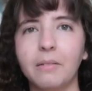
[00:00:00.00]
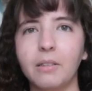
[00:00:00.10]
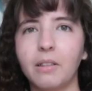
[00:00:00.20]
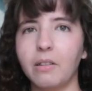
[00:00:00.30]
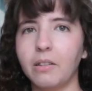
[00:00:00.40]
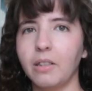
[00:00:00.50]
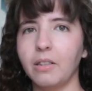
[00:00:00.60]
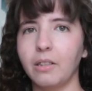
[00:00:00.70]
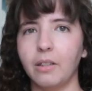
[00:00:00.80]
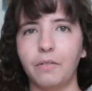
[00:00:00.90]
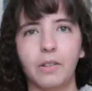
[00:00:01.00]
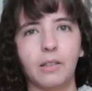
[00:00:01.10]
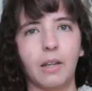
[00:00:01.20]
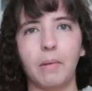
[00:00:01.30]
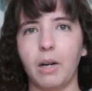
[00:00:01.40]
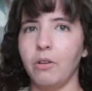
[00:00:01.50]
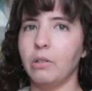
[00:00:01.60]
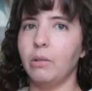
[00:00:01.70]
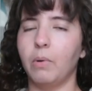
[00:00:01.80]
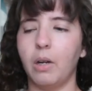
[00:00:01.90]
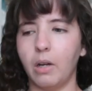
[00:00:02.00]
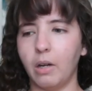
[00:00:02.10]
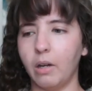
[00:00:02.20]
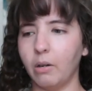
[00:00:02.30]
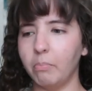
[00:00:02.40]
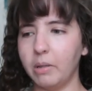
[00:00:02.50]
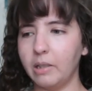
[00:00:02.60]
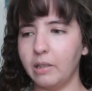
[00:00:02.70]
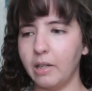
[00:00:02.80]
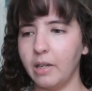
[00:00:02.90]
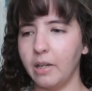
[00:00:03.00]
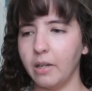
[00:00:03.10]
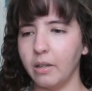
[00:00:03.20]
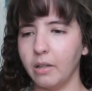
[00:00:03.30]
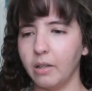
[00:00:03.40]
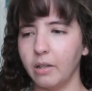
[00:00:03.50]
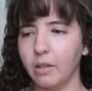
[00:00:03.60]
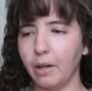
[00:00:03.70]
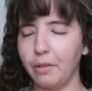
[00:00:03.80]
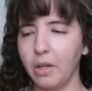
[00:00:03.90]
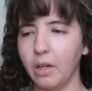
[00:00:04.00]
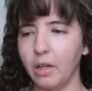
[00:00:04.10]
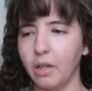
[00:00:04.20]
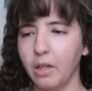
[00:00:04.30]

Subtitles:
So this is the first time that I use completely, I think.